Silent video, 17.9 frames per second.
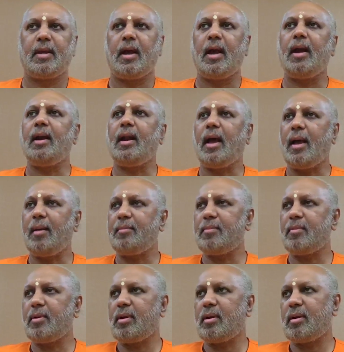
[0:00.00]
And
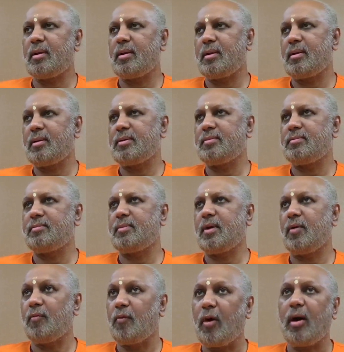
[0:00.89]

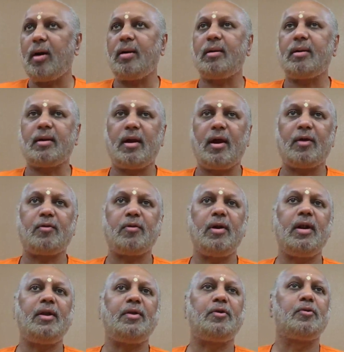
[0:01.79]
I want not
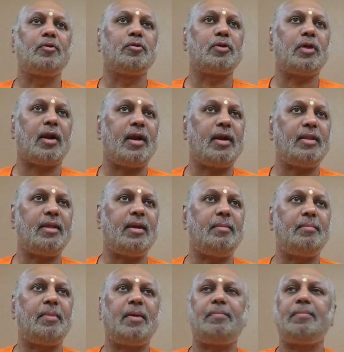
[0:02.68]
only to do the right
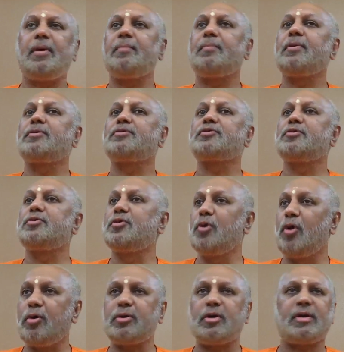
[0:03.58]
thing, but people should
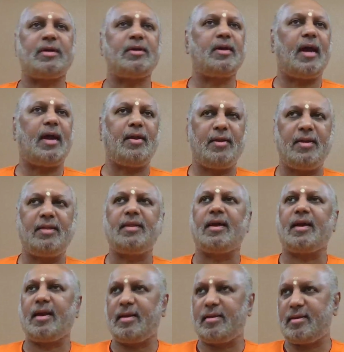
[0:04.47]
know that I did
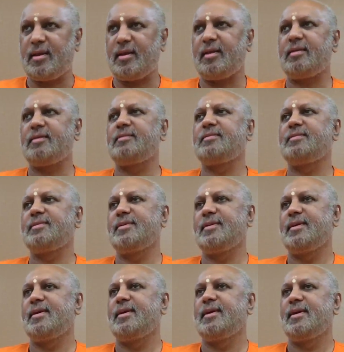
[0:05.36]
the right thing.
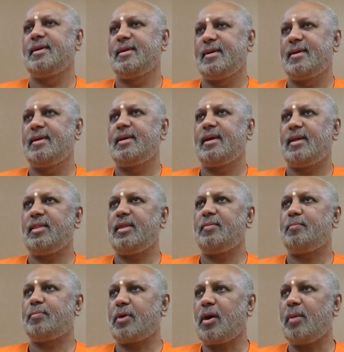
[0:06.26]

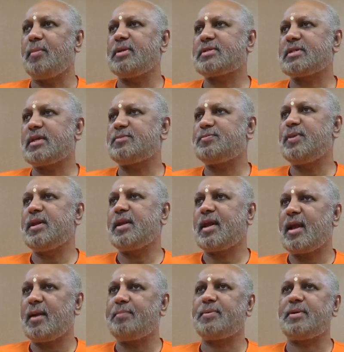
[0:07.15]
The promise has
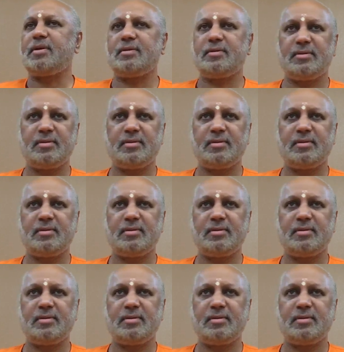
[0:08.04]
been kept.